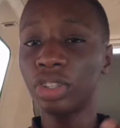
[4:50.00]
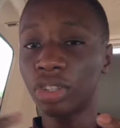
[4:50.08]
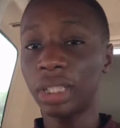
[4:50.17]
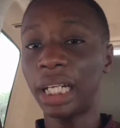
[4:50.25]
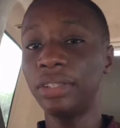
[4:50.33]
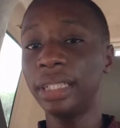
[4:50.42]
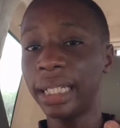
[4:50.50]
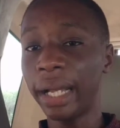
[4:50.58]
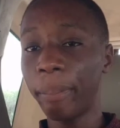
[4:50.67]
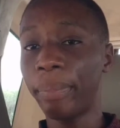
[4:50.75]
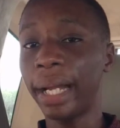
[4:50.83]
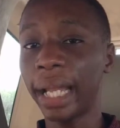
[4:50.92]
Both runs on
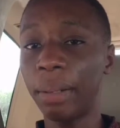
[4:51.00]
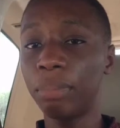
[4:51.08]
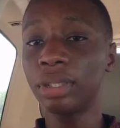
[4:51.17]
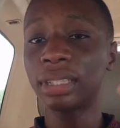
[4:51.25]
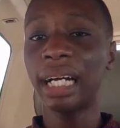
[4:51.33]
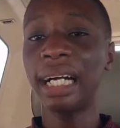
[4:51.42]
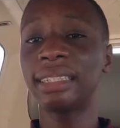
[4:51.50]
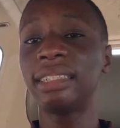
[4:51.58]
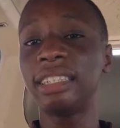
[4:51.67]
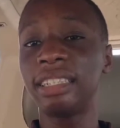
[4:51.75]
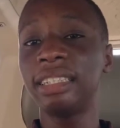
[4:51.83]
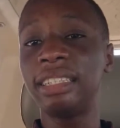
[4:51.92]
Android 9 Pie and both
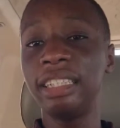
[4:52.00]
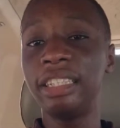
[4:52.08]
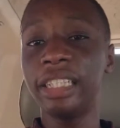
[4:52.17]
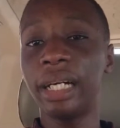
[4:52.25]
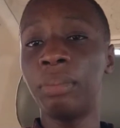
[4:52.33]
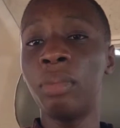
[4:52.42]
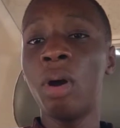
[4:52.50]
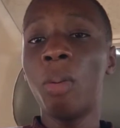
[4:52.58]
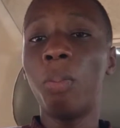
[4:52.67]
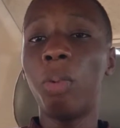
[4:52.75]
has 6 gig RAM,